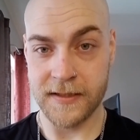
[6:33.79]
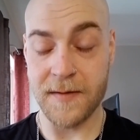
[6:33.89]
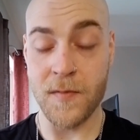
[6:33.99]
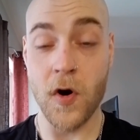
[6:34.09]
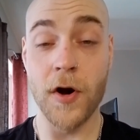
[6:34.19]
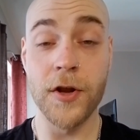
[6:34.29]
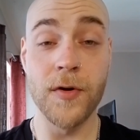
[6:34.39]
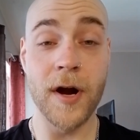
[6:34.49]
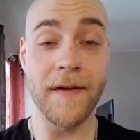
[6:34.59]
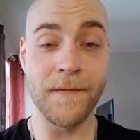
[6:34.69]
The more
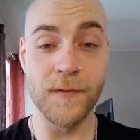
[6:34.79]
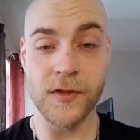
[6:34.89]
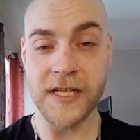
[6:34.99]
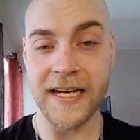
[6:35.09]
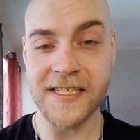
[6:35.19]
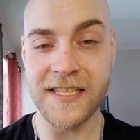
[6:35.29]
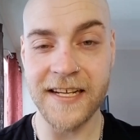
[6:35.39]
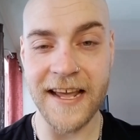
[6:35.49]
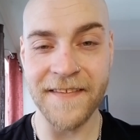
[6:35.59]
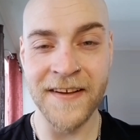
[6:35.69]
you are
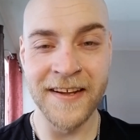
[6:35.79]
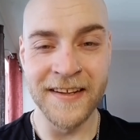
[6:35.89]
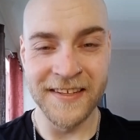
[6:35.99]
enthusiastic and